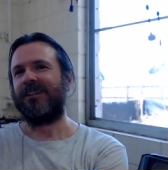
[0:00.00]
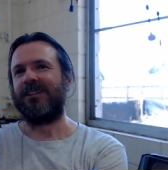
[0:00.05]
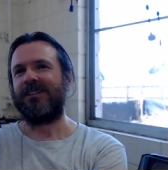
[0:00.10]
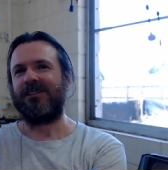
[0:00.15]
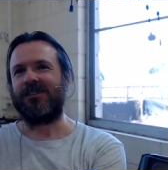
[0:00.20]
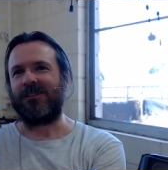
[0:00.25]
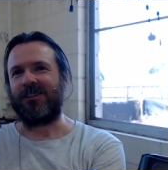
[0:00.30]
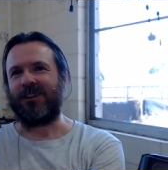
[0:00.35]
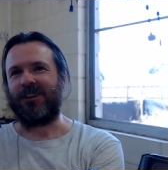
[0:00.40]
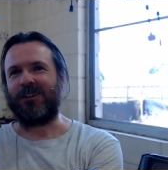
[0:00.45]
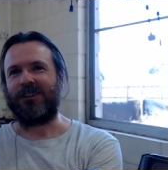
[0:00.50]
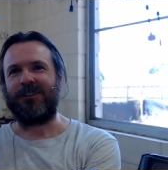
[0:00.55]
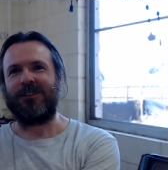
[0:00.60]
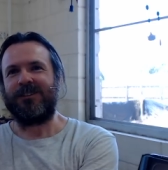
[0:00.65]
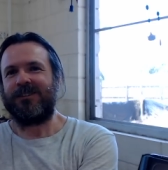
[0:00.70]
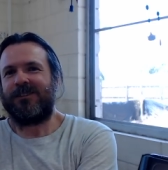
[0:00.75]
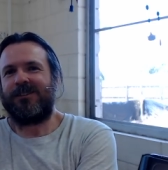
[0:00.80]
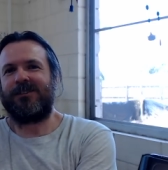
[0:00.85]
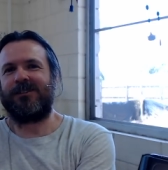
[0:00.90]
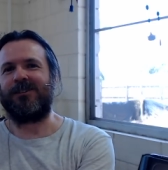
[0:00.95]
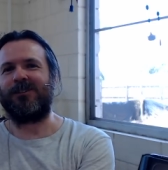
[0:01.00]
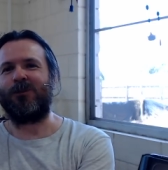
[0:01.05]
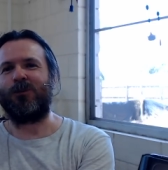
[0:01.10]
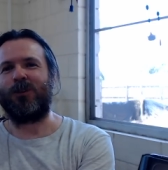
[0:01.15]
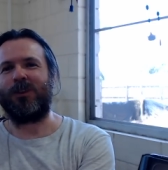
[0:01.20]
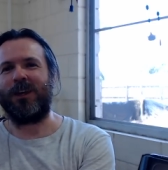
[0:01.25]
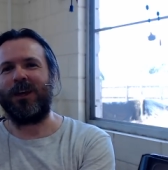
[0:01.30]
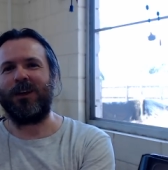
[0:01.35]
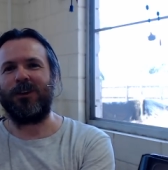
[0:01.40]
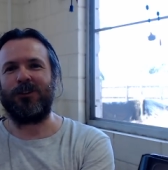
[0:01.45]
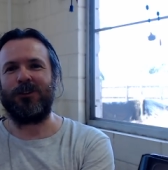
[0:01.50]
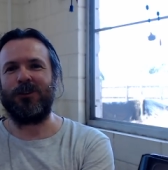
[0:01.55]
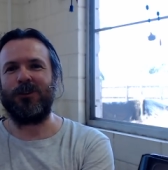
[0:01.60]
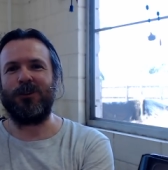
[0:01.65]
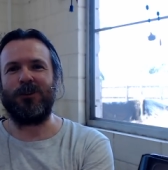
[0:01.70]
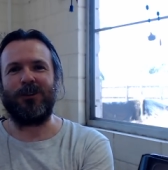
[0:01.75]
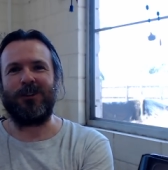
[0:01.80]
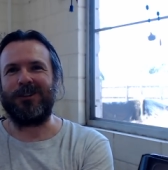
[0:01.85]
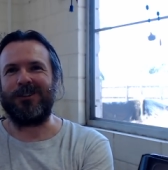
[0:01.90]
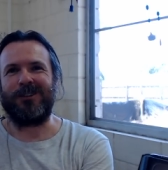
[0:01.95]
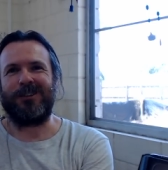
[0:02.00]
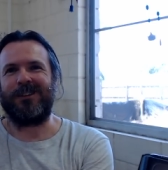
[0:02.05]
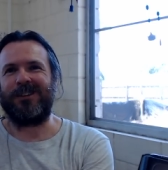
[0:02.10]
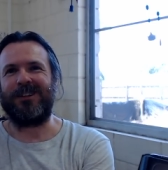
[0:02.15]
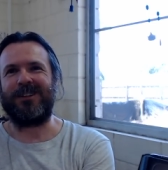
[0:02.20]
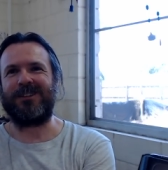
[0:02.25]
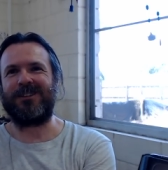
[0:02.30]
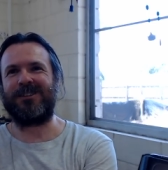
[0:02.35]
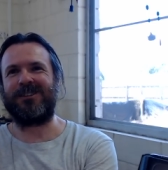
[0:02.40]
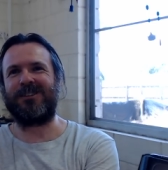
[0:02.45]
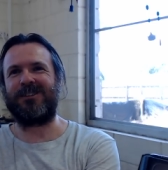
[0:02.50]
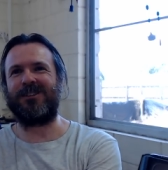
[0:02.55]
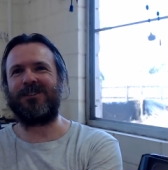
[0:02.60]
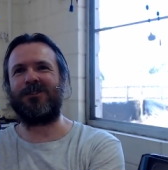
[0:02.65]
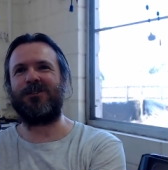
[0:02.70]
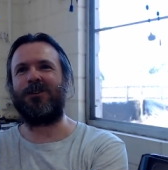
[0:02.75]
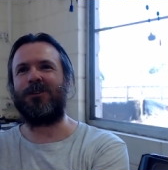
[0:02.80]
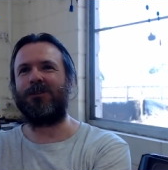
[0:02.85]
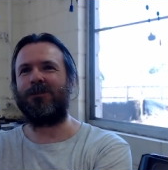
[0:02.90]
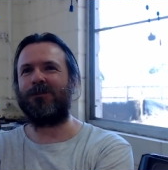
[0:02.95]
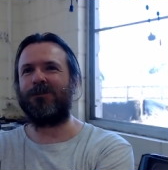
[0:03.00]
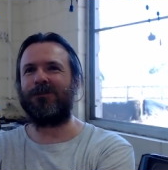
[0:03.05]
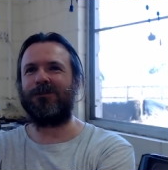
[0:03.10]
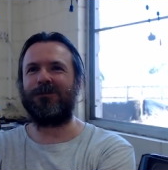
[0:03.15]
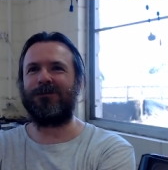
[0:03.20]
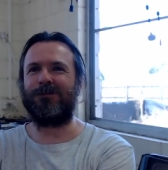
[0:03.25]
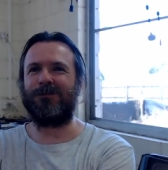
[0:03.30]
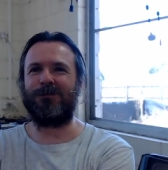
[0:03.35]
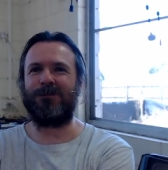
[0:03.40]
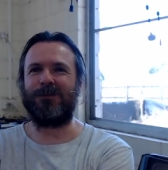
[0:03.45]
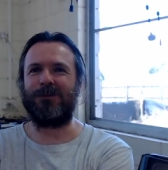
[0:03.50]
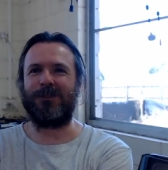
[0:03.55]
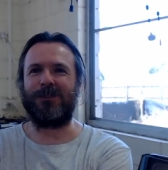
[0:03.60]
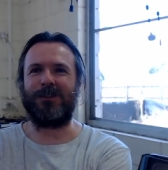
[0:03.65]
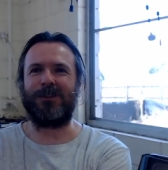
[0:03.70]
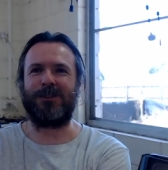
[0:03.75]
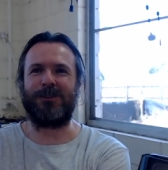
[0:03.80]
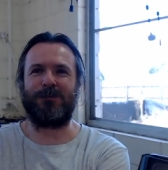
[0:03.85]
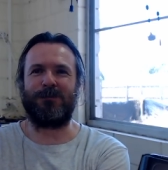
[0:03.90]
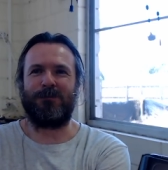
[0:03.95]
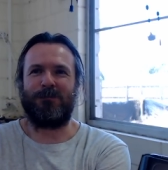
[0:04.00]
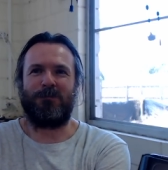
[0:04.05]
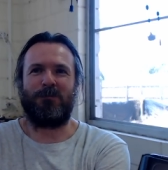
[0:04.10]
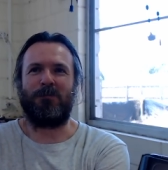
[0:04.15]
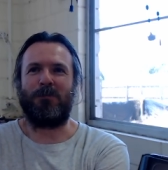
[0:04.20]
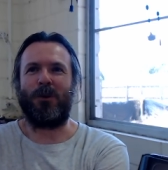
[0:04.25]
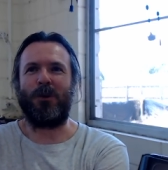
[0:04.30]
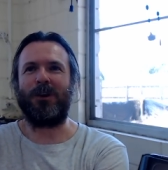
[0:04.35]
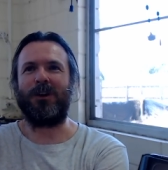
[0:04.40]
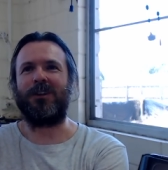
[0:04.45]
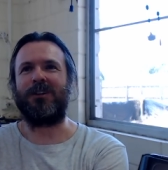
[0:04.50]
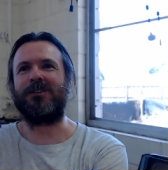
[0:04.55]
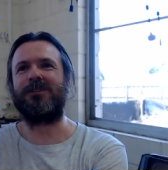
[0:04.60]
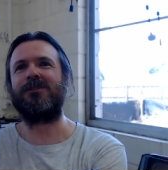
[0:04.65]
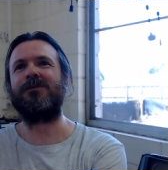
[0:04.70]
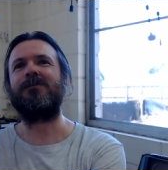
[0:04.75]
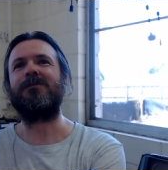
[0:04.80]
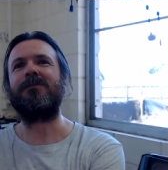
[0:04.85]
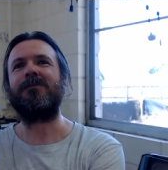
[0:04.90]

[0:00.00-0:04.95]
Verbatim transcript: so, you know it's without you that it's just not it's pointless